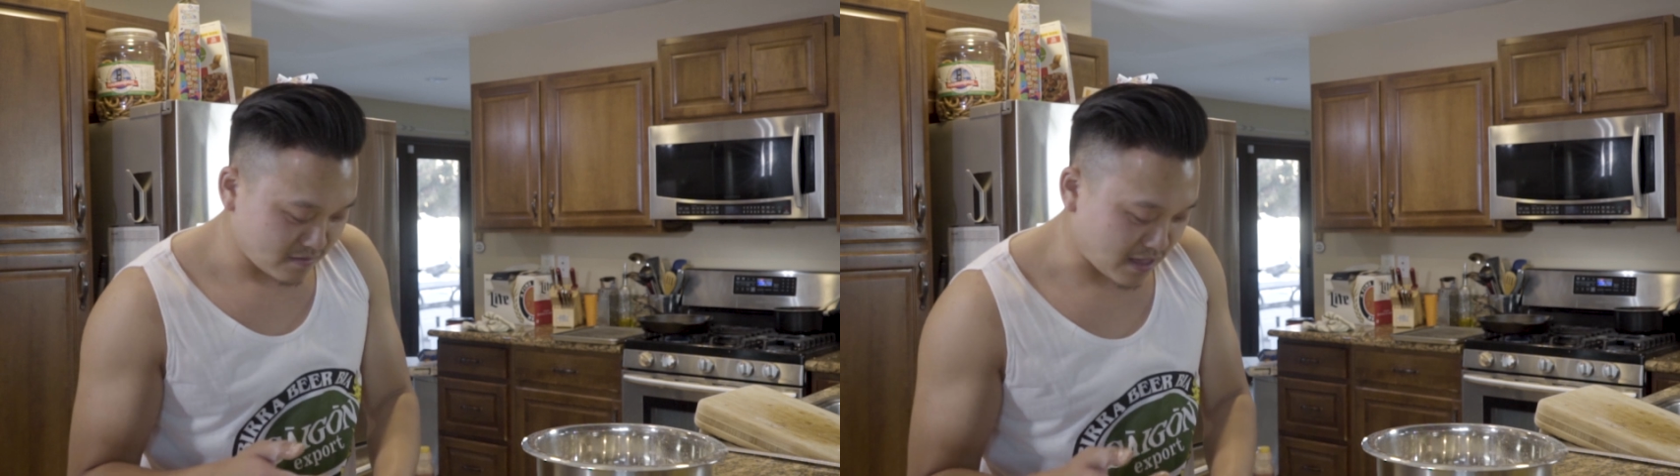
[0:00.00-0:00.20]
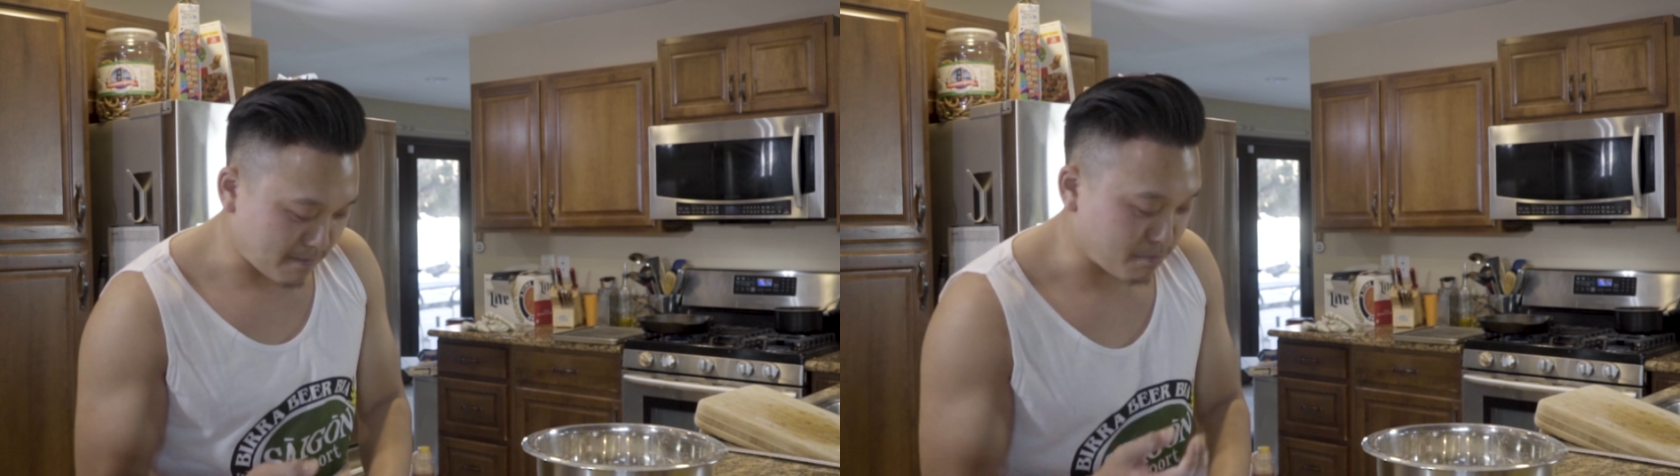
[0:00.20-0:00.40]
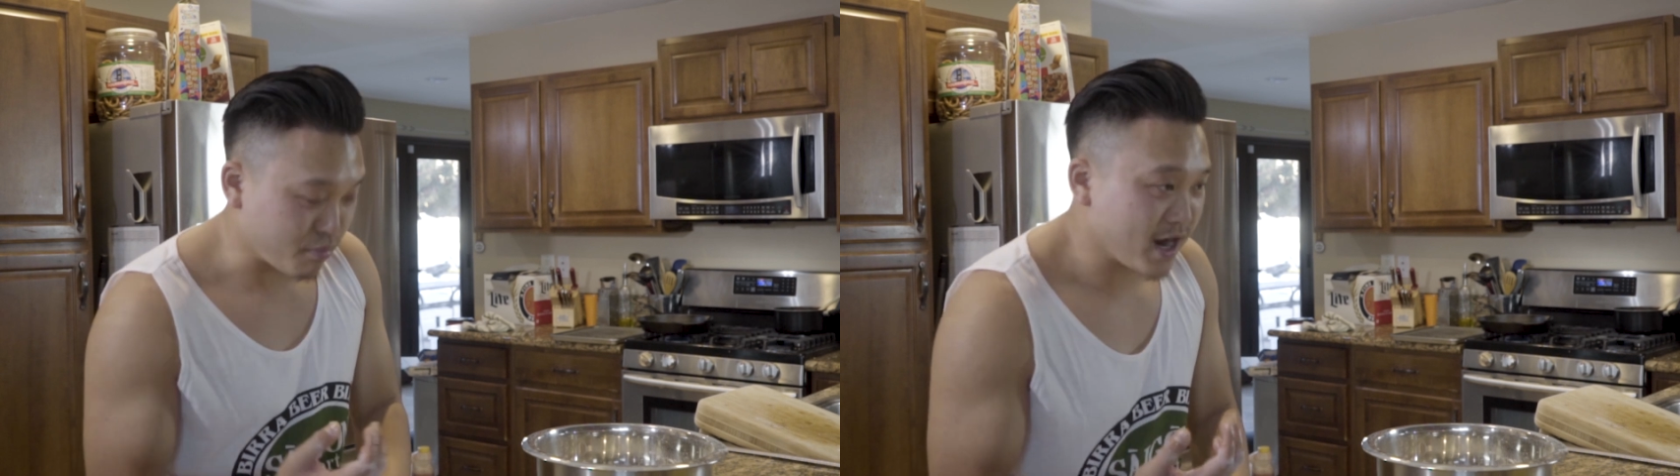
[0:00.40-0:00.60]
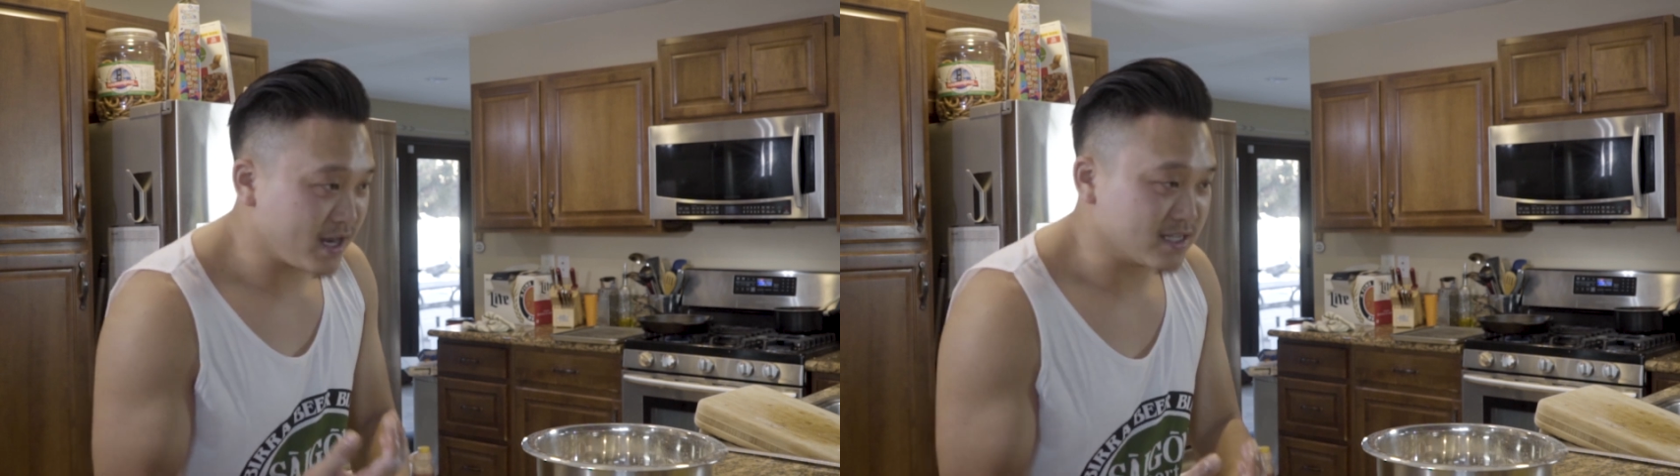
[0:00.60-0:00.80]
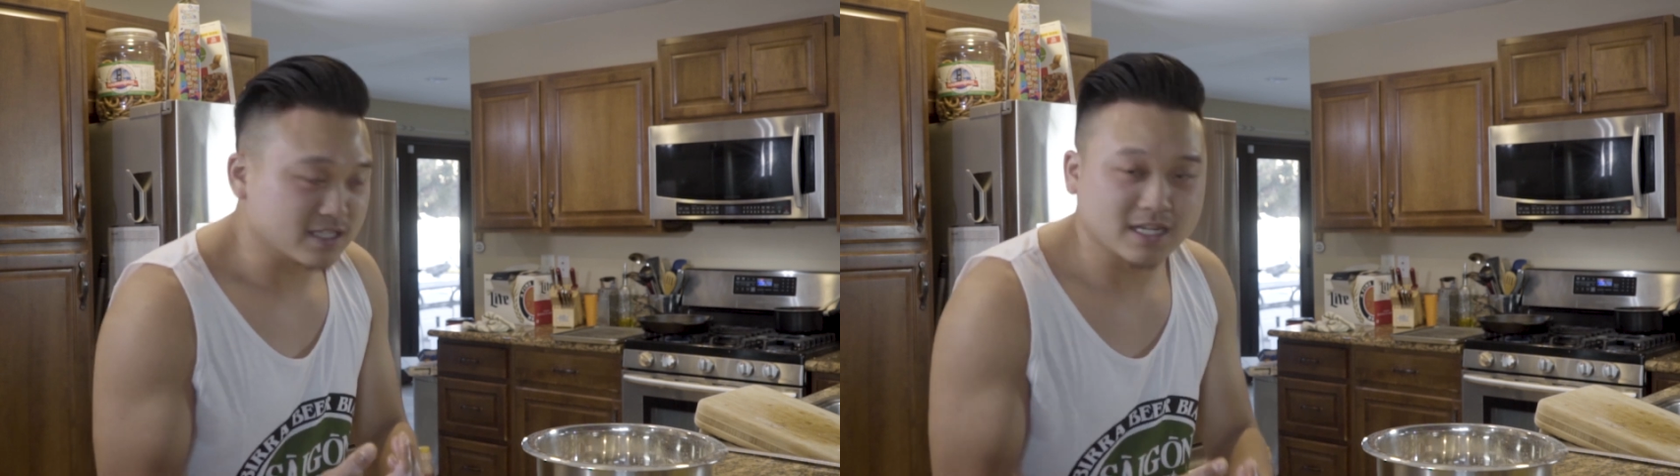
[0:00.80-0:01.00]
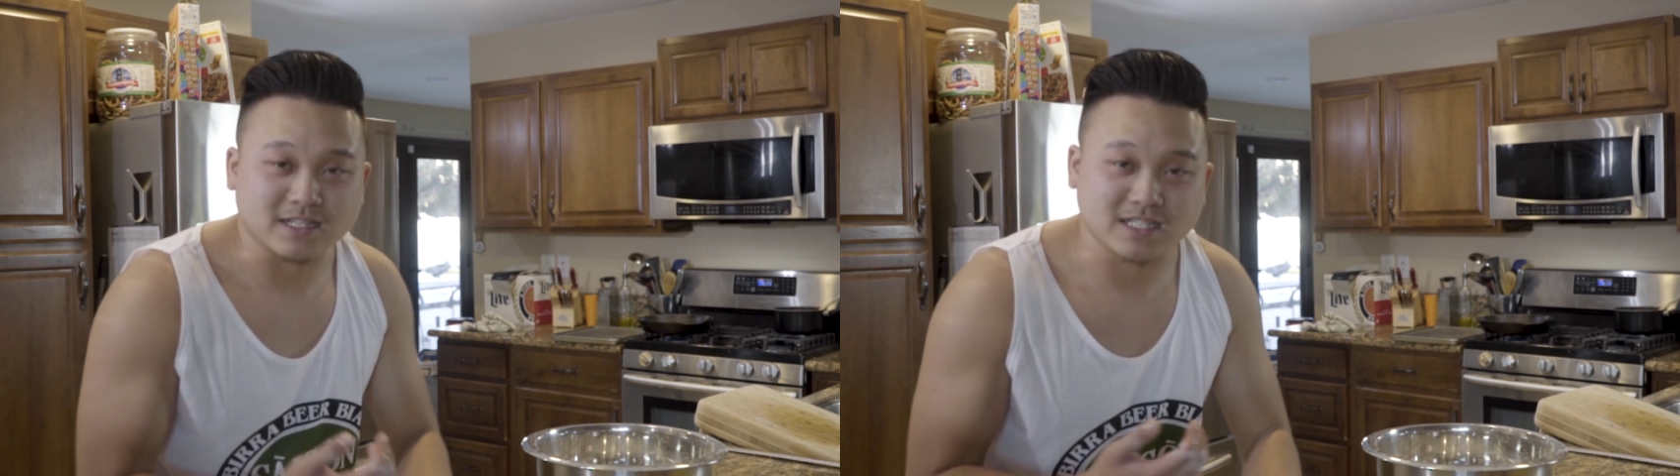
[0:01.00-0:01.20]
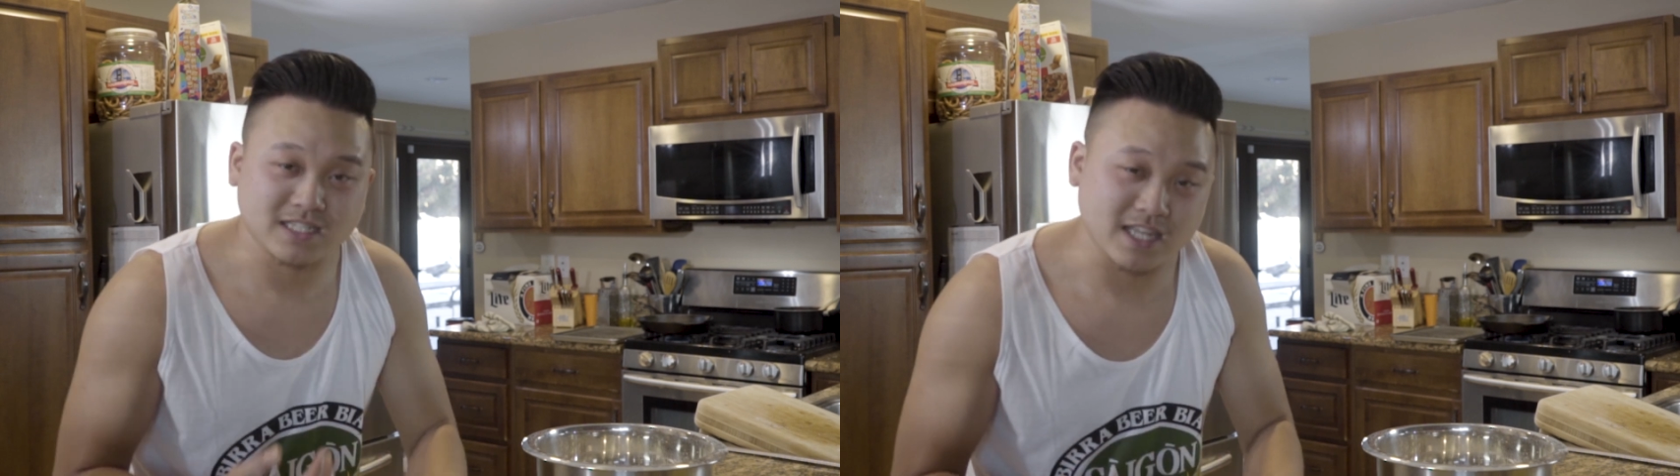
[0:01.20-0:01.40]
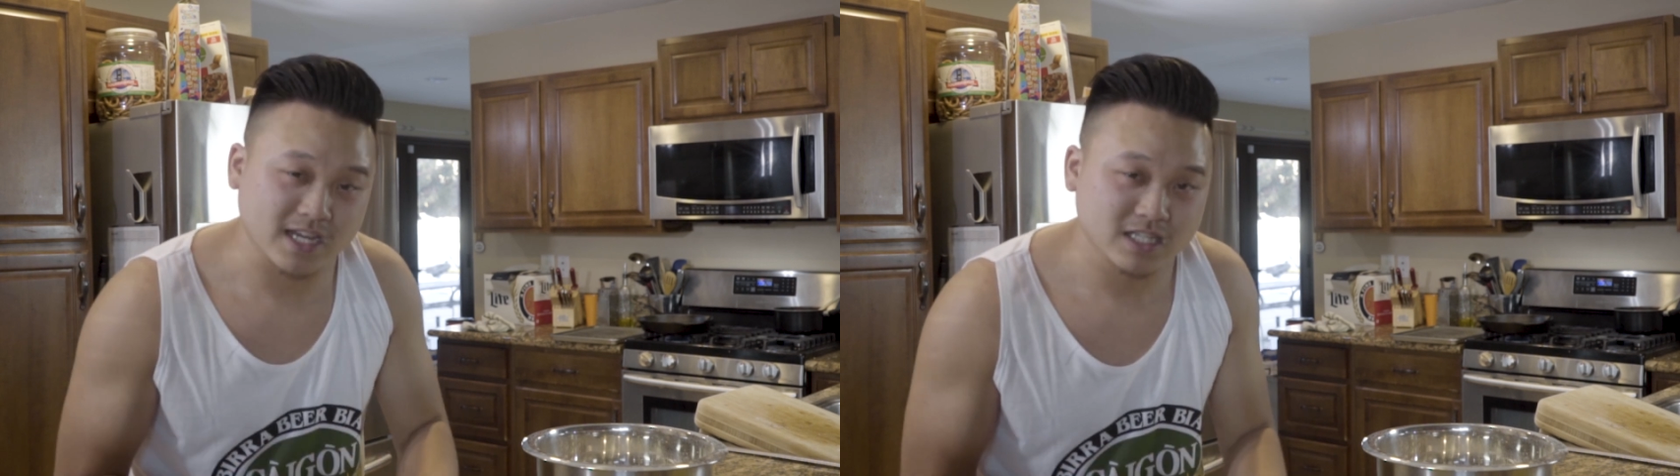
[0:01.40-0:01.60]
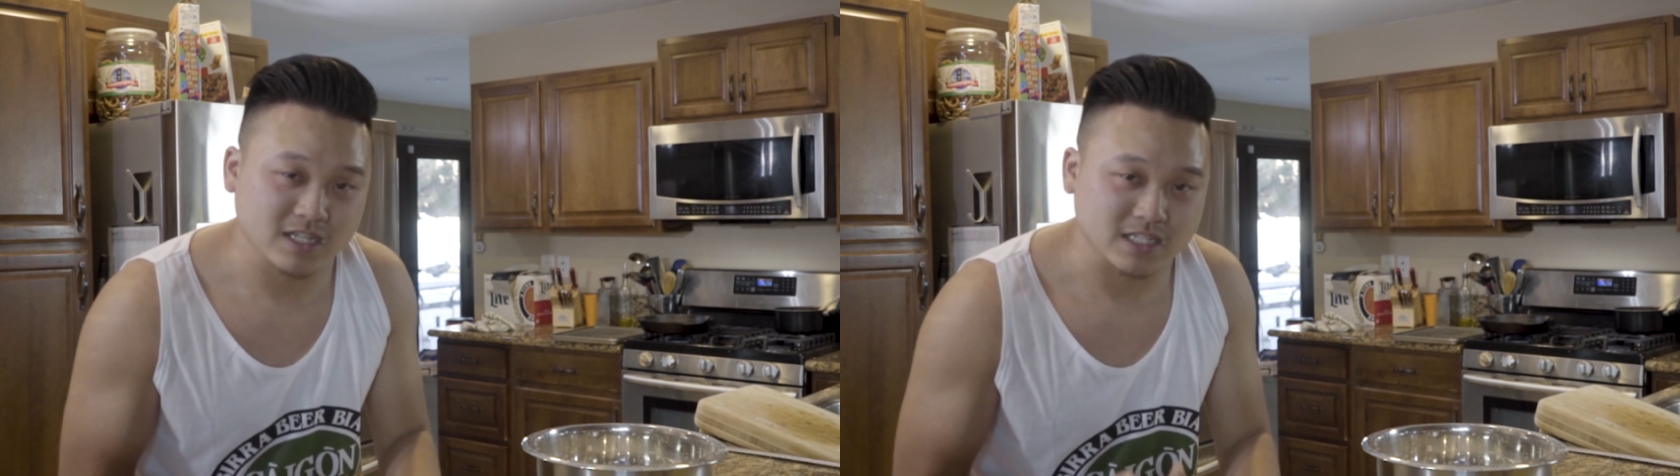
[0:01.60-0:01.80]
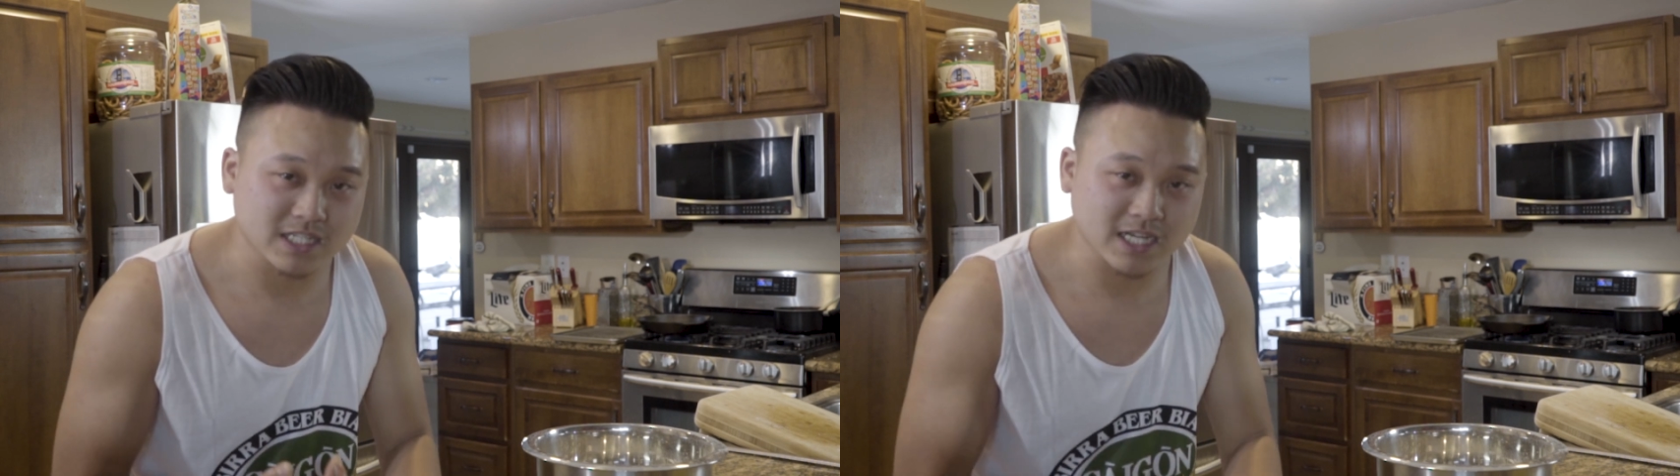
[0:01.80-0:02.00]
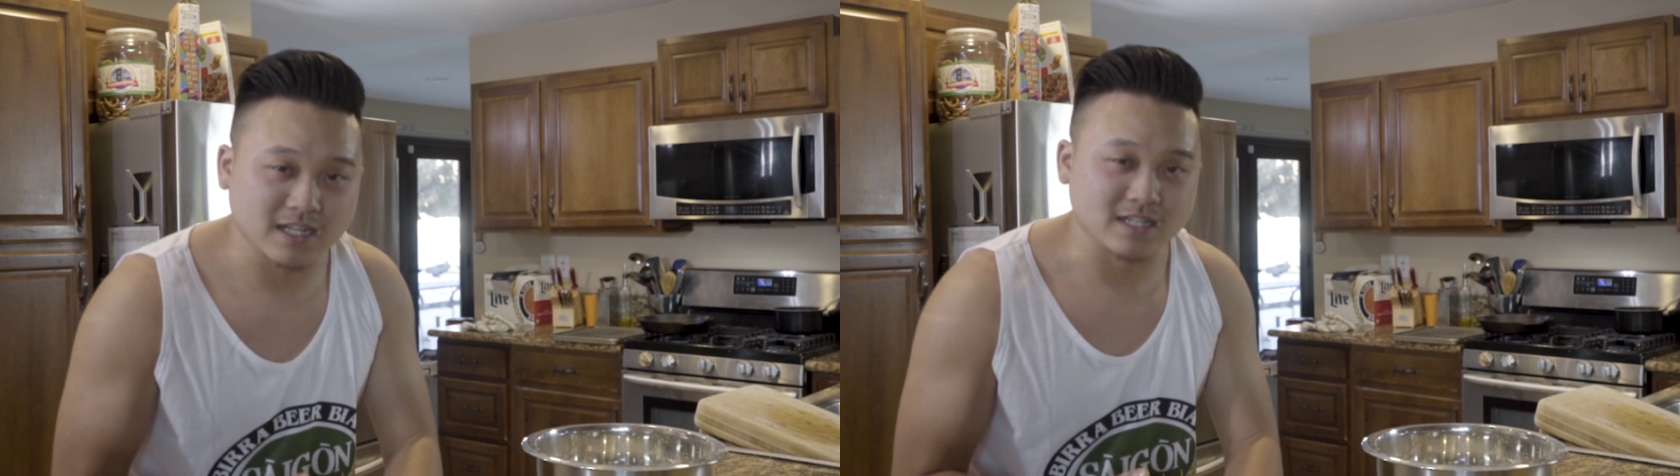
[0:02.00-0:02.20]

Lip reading: that breading is gonna stick to the chicken